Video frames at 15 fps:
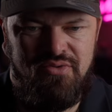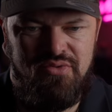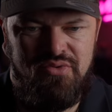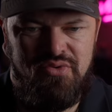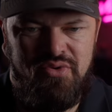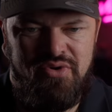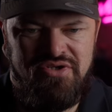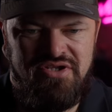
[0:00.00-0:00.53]

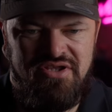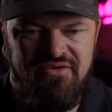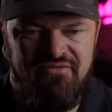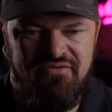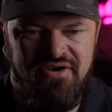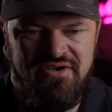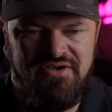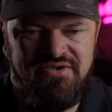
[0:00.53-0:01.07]
all the way to the
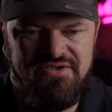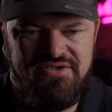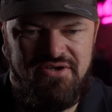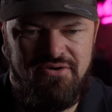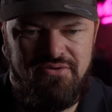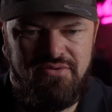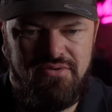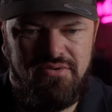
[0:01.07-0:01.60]
other end.
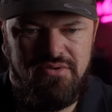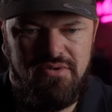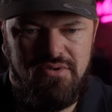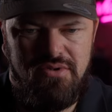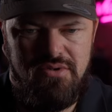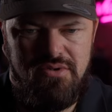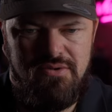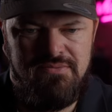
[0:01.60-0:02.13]
So
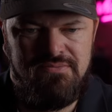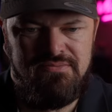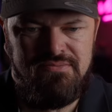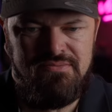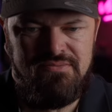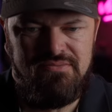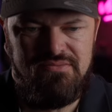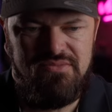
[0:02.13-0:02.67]

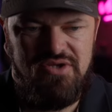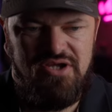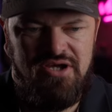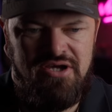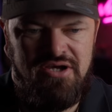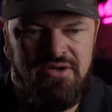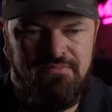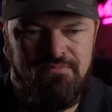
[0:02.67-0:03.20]

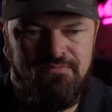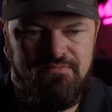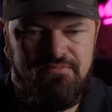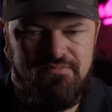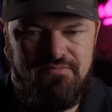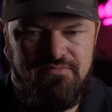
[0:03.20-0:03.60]
I'm